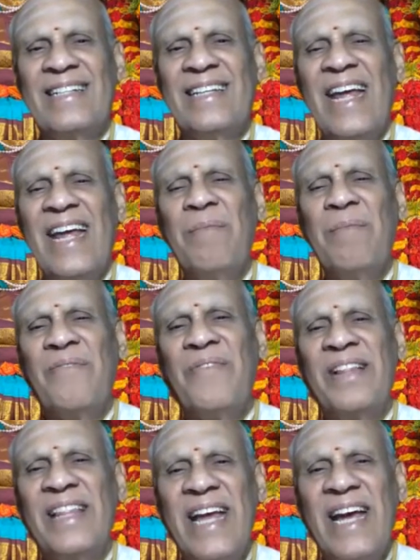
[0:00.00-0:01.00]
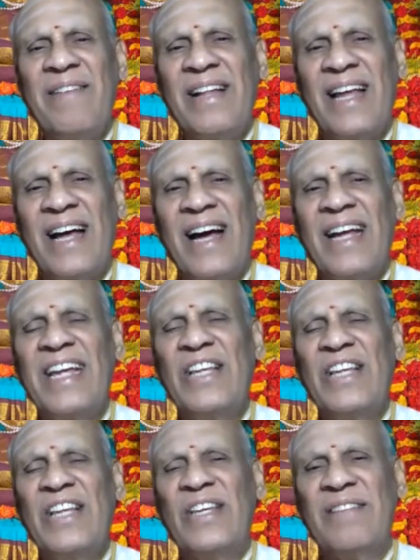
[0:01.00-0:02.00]
name of a devata,
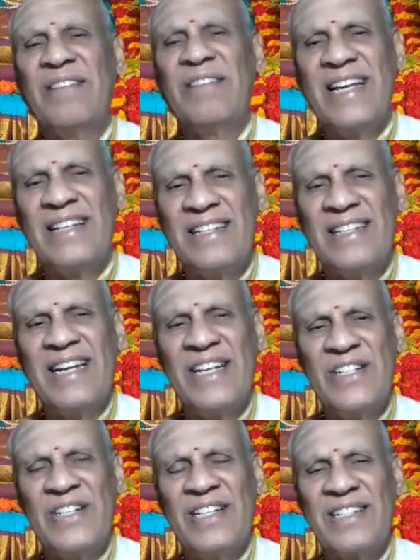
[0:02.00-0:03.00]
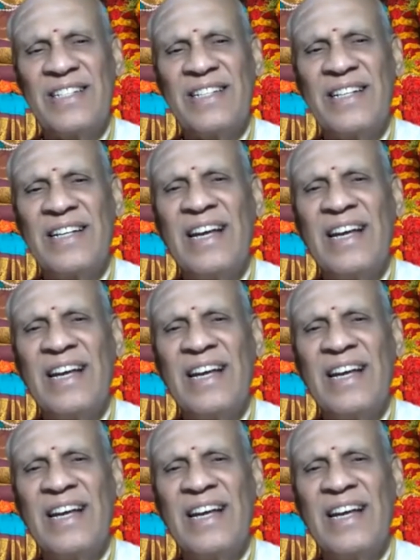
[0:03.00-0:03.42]
each of these stations.